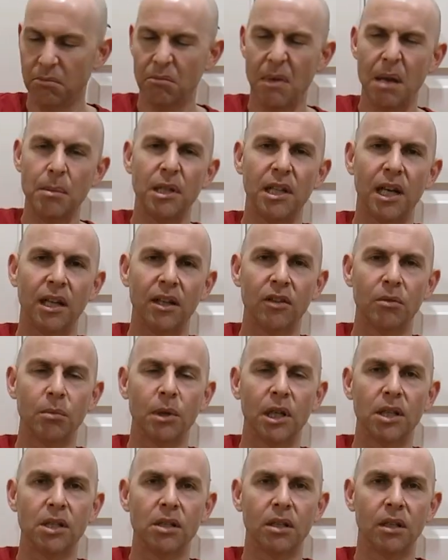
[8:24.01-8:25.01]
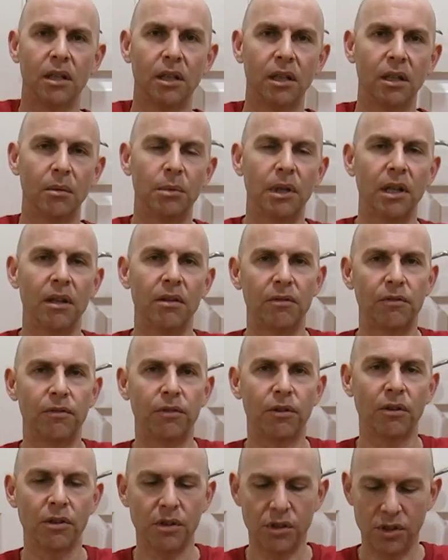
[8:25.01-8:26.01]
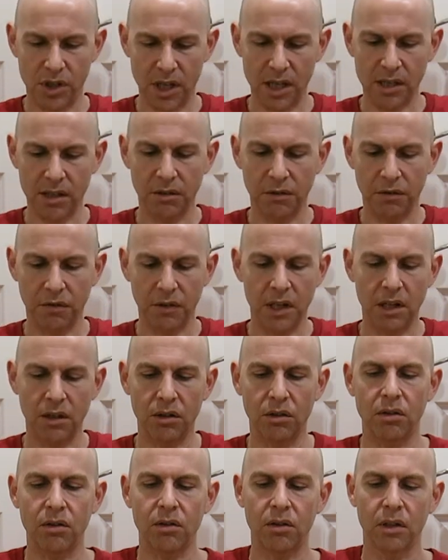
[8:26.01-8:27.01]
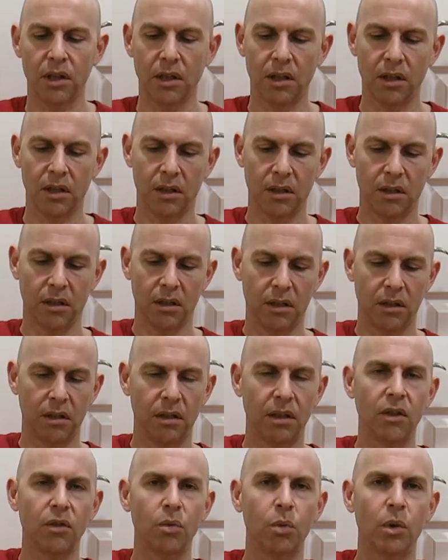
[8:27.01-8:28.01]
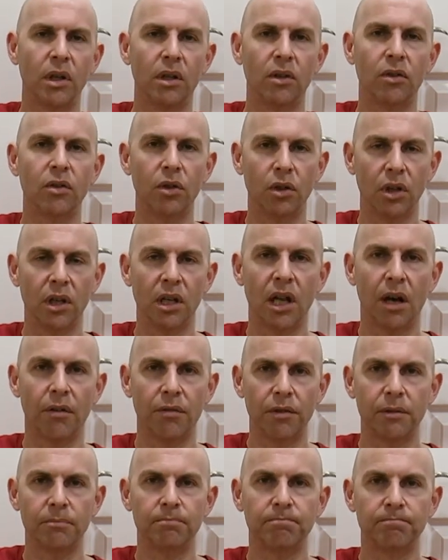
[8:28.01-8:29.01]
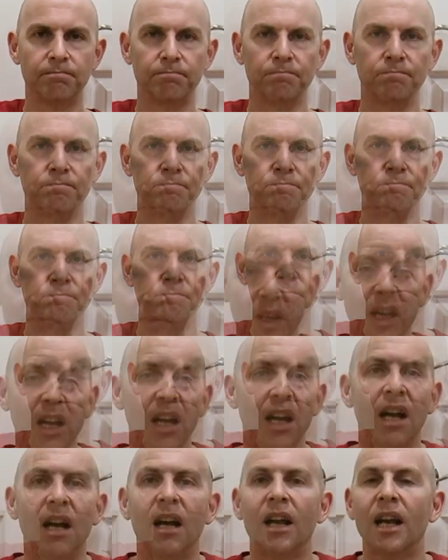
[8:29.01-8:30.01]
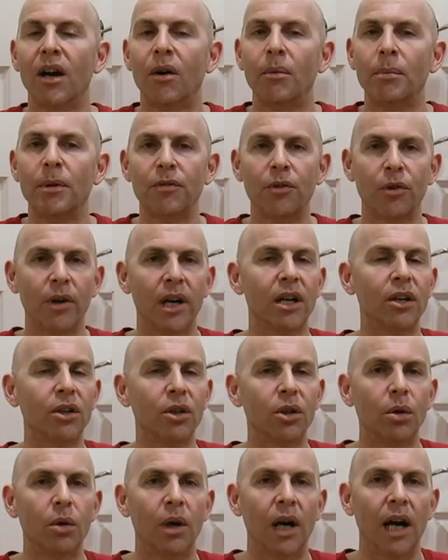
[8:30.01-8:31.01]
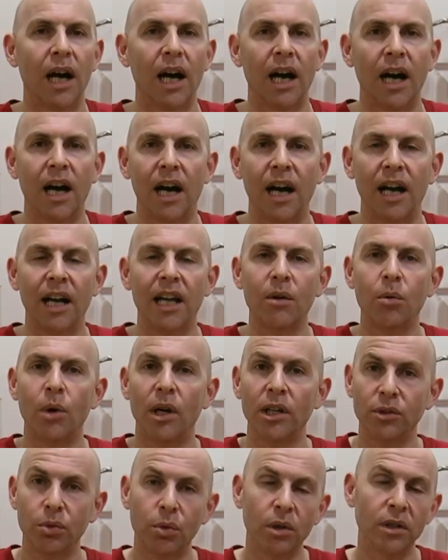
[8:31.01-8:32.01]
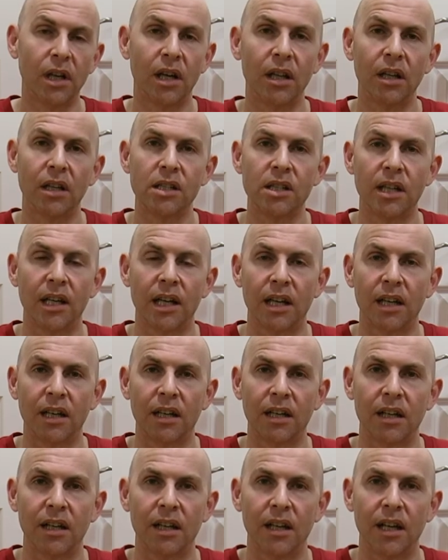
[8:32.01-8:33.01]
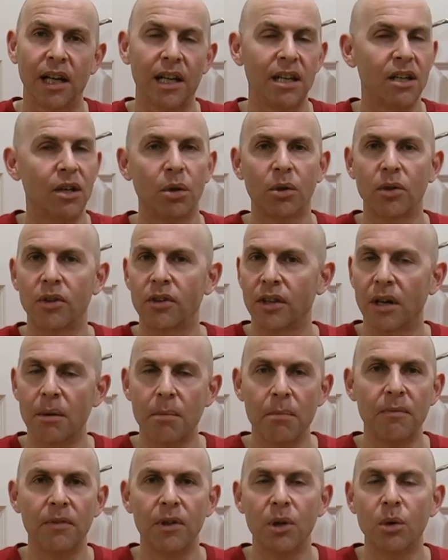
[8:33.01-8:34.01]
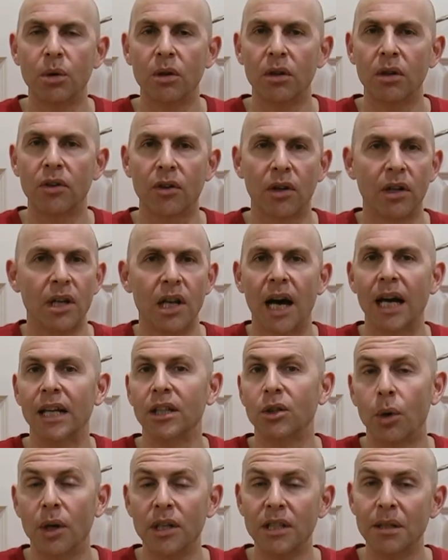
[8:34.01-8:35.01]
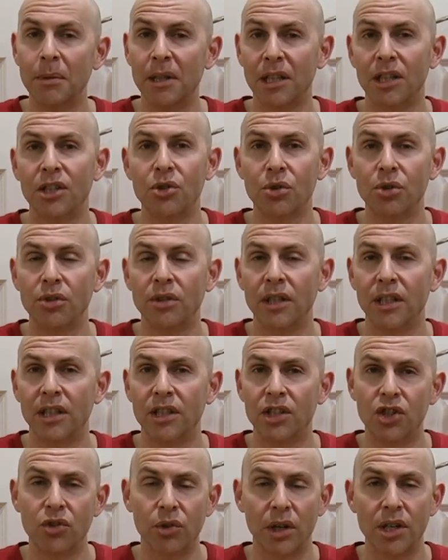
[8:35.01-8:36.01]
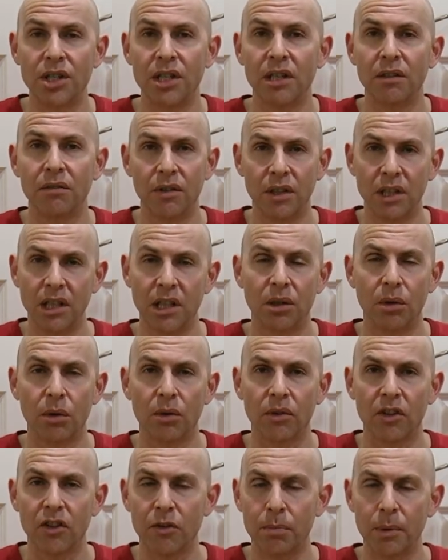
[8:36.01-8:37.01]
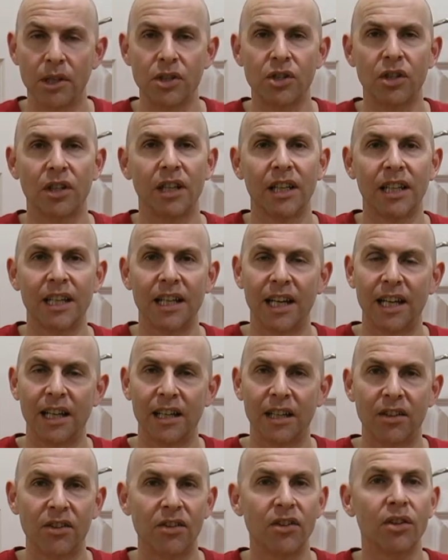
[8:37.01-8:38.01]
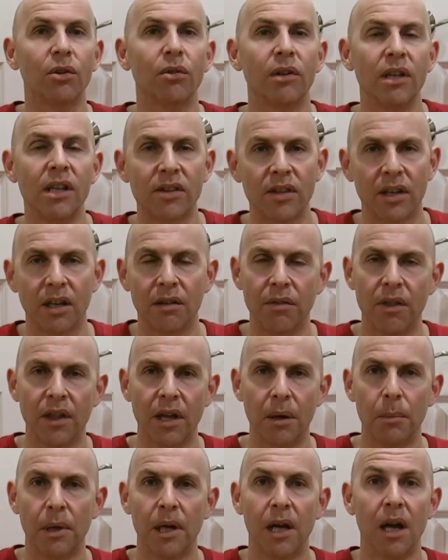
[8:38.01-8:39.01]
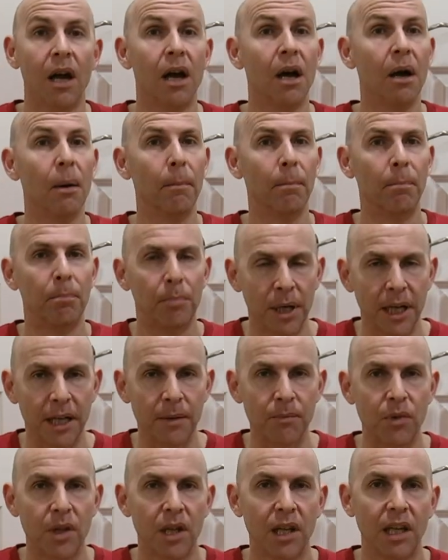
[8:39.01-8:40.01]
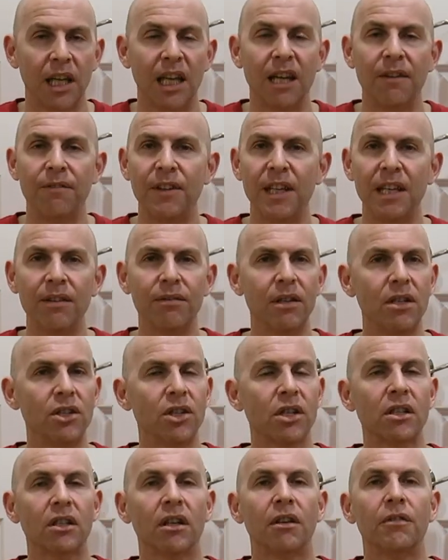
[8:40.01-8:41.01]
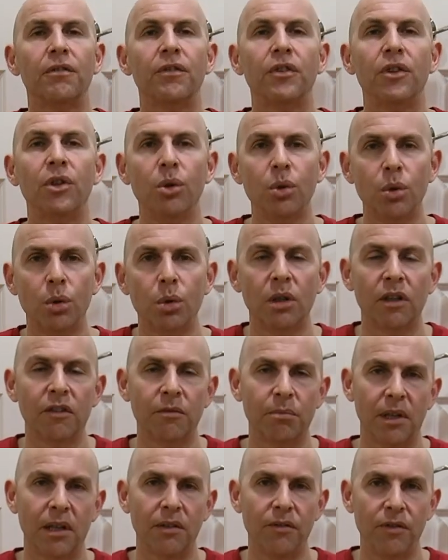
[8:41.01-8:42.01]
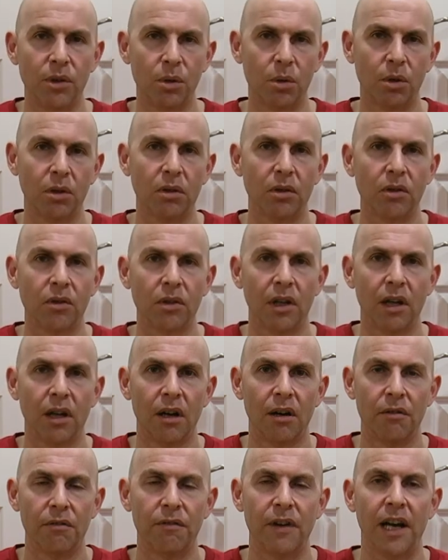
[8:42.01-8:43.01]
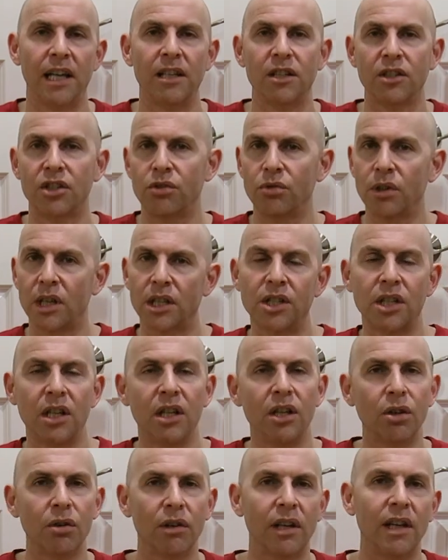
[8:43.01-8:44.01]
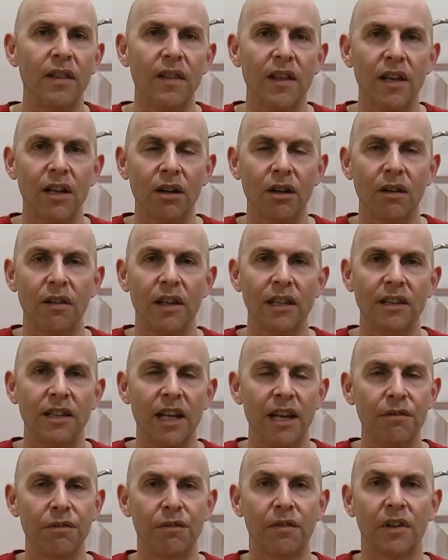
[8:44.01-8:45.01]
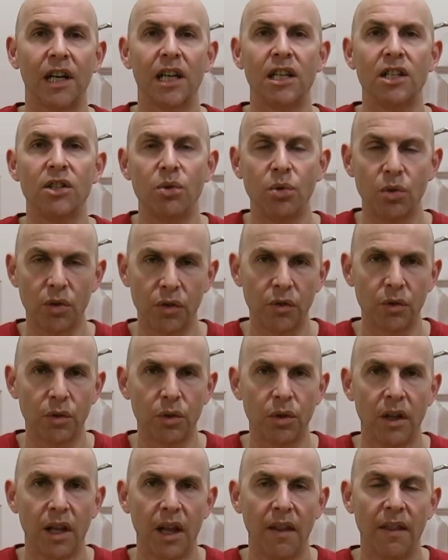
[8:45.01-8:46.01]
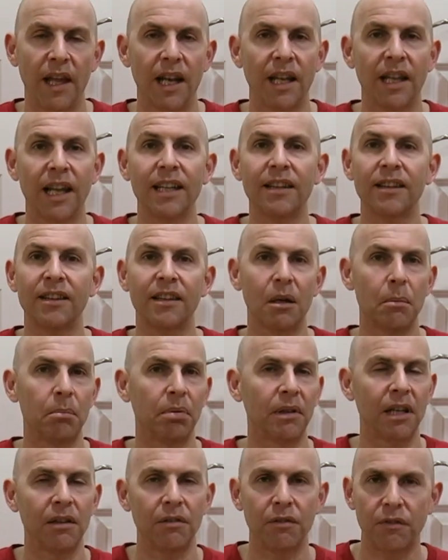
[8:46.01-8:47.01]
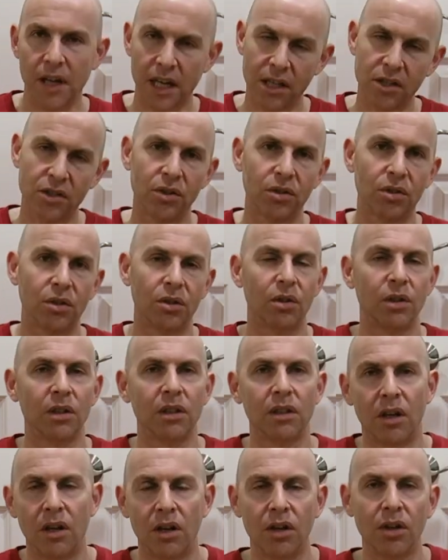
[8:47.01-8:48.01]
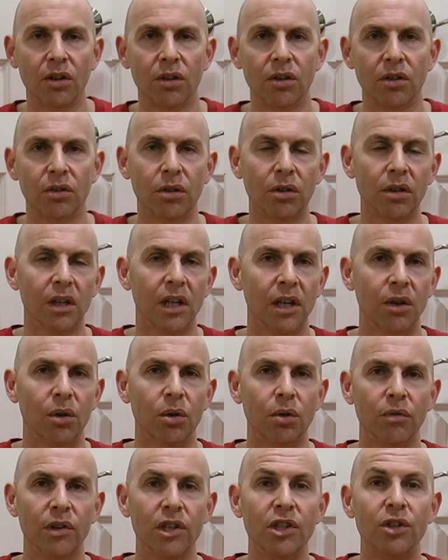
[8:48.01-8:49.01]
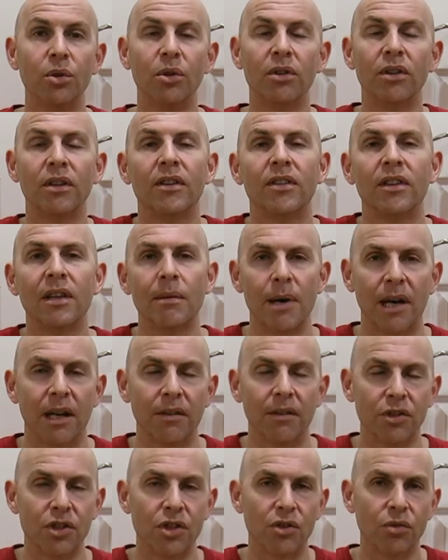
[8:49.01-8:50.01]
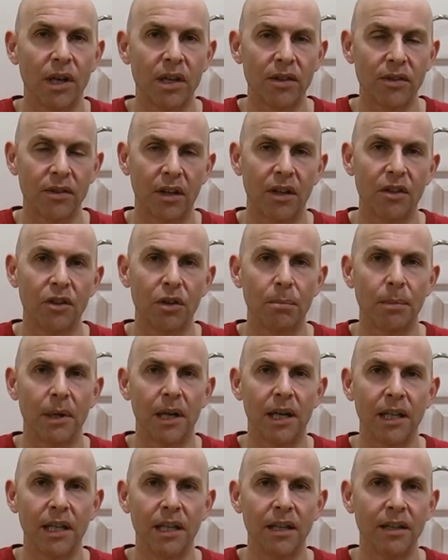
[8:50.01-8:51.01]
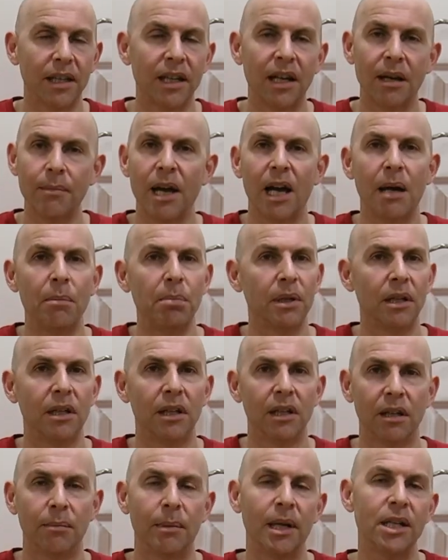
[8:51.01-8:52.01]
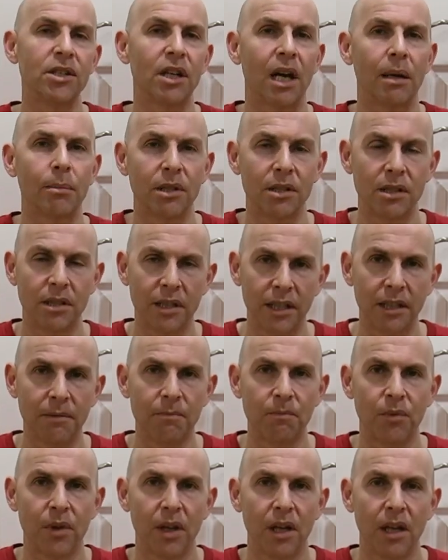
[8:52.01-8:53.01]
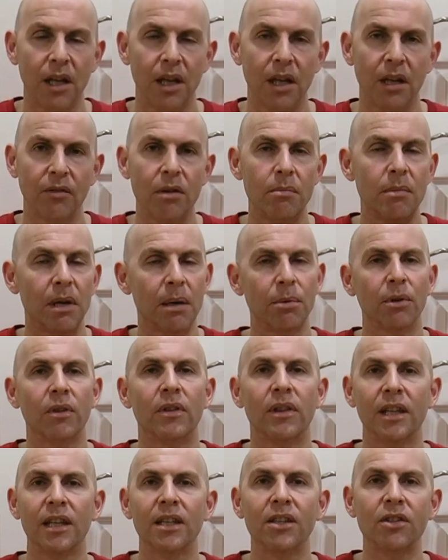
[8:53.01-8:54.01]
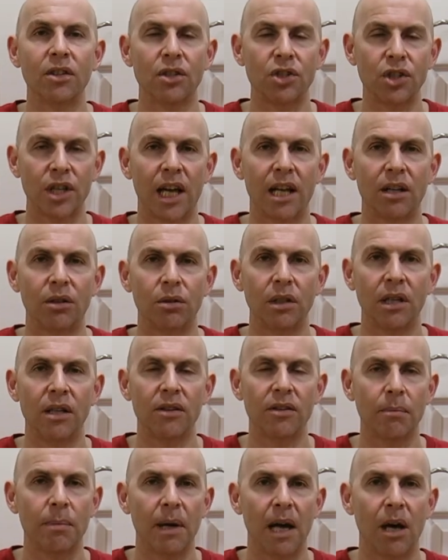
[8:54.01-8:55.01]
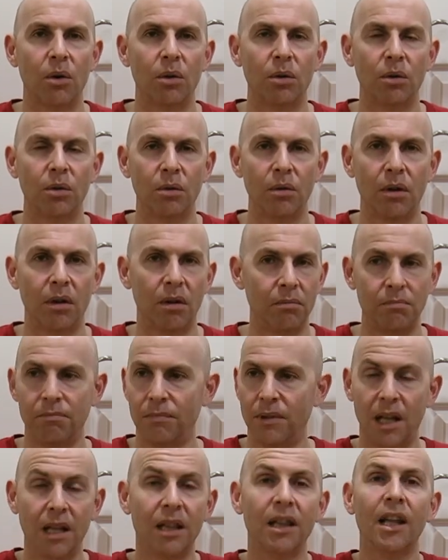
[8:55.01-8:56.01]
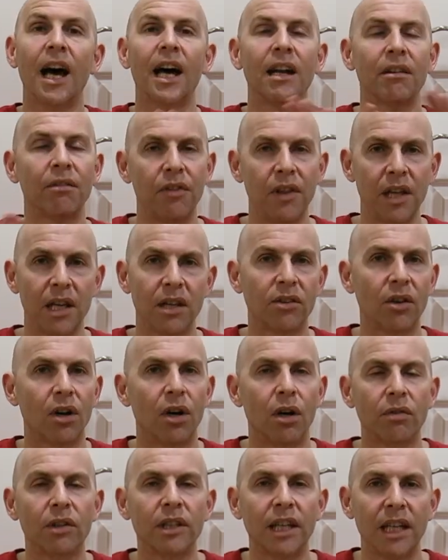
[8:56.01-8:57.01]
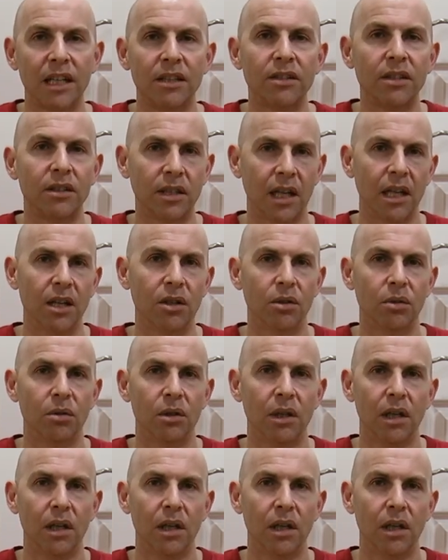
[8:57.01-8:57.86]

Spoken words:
Maybe not as much. But for just the fingers, this one is good enough. Now, before I go, I want to acknowledge that I know some viewers are not going to be interested in stretching videos, especially not a series of them. But if even just a few of my viewers find a stretch here and there that they find useful, that lets them play faster or longer or reduces the amount of stress on their body, then I'm happy. My job is done. Remember, this channel is about a lot of things, all related to Taiko.